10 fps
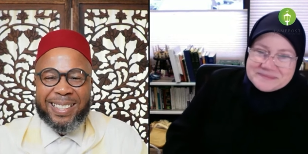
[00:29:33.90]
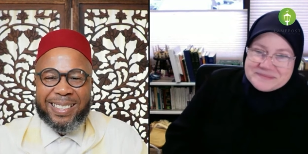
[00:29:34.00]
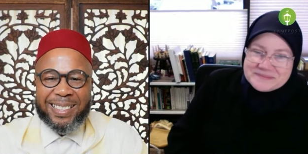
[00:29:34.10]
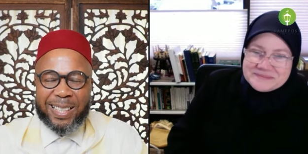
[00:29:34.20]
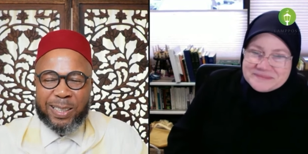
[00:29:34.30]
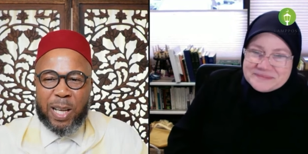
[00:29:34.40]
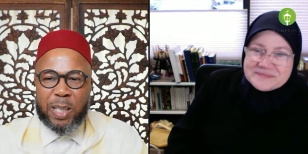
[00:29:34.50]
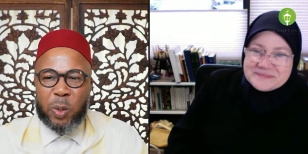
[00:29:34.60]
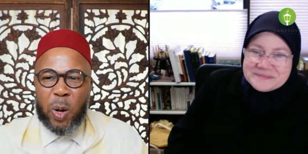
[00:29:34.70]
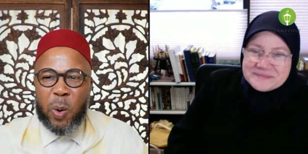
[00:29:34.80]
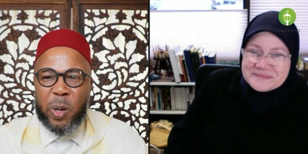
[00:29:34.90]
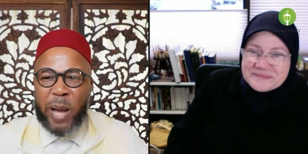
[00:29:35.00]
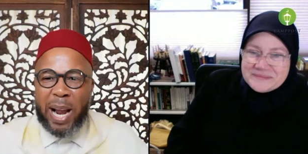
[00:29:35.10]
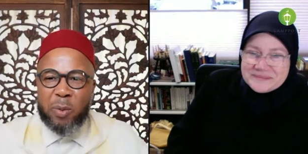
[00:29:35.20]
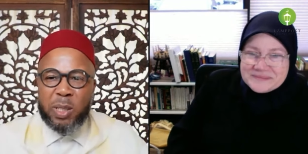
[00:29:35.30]
Speaker 1: yes. So on
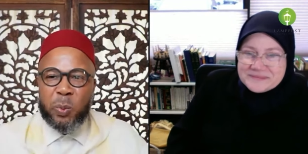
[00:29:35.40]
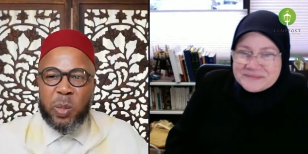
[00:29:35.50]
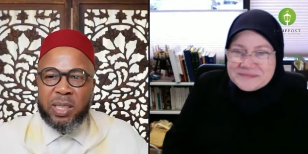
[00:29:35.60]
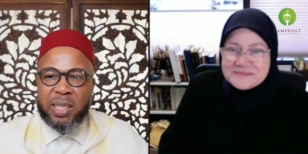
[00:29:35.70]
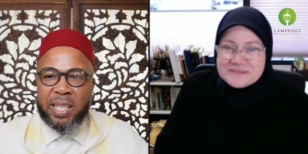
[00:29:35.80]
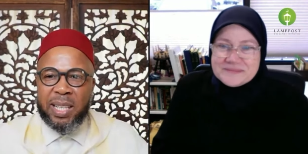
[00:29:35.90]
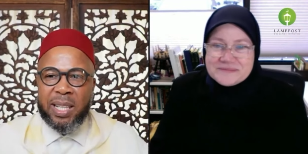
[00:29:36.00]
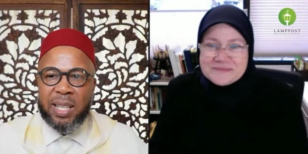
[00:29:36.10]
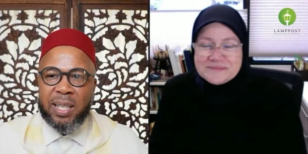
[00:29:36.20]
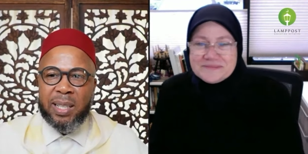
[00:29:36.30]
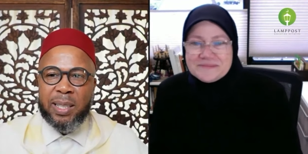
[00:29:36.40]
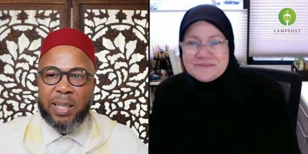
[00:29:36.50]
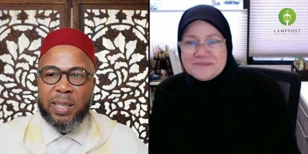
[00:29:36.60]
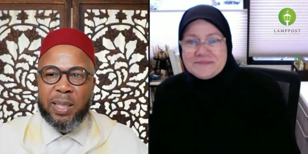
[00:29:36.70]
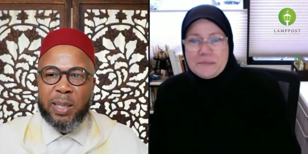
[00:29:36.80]
average, what's the uh the, the the